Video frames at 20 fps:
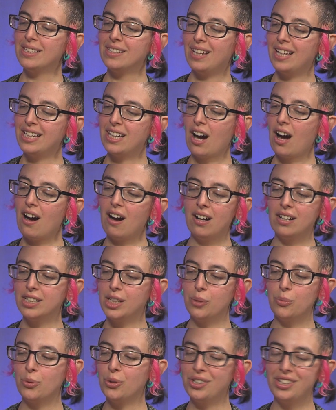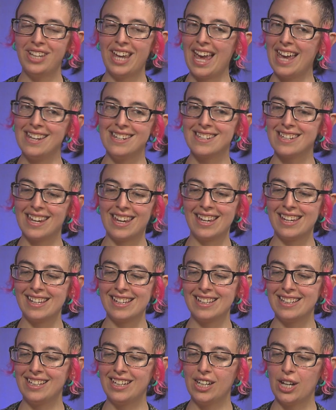like Hollywood
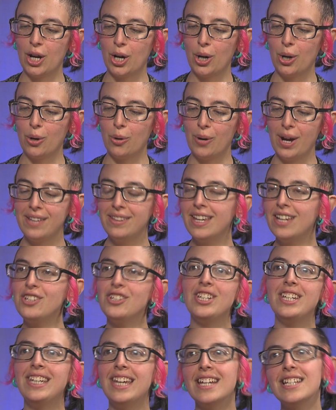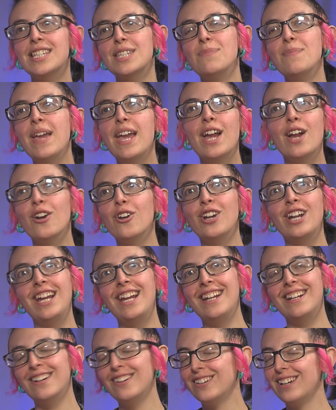ending, you know, and then she gets
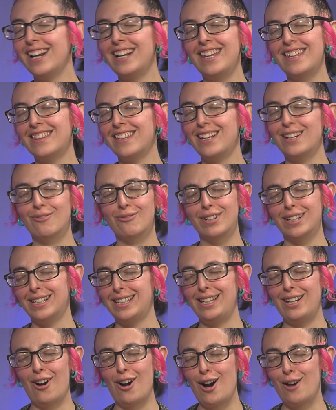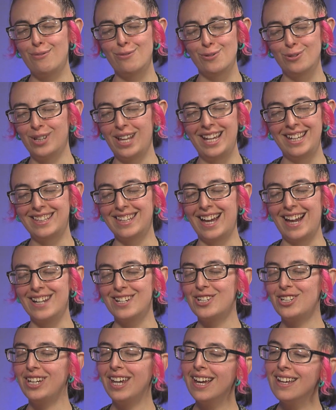married or anything really awful like
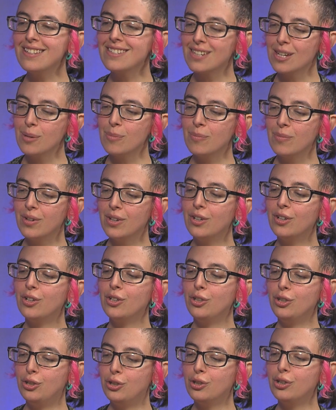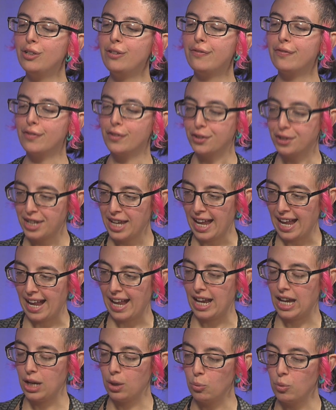that. She ends up good for
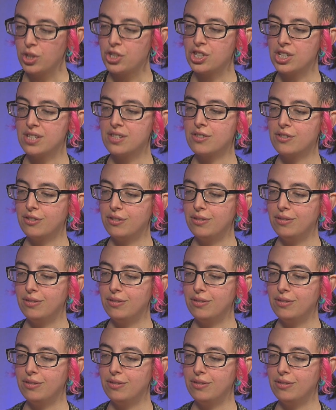Kay, which is